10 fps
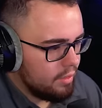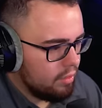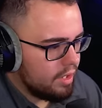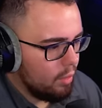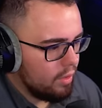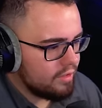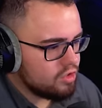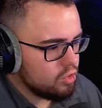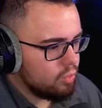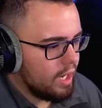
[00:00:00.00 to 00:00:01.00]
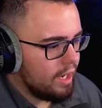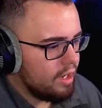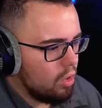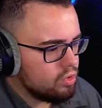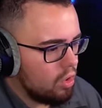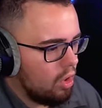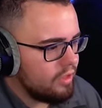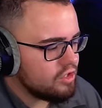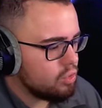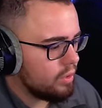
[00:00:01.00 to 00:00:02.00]
in order to get one of the suits, we got to go to all
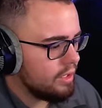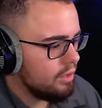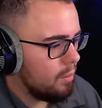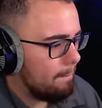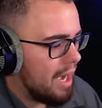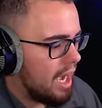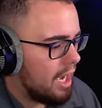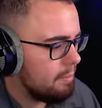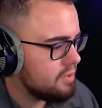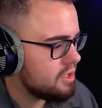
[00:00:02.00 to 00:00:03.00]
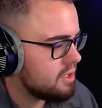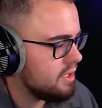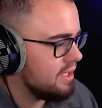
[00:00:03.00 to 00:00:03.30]
these green little bobs